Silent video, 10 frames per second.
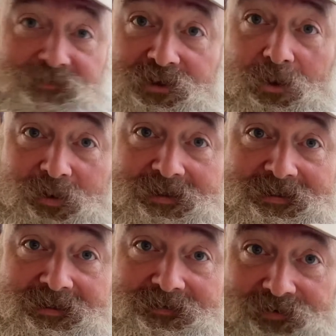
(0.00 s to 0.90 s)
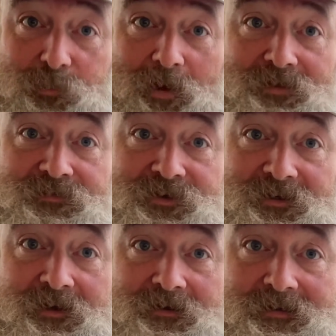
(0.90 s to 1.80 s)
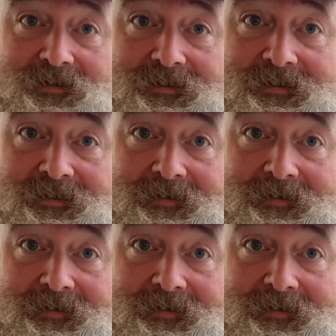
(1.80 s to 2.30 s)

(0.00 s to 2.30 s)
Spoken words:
though it's lovely weather for ducks,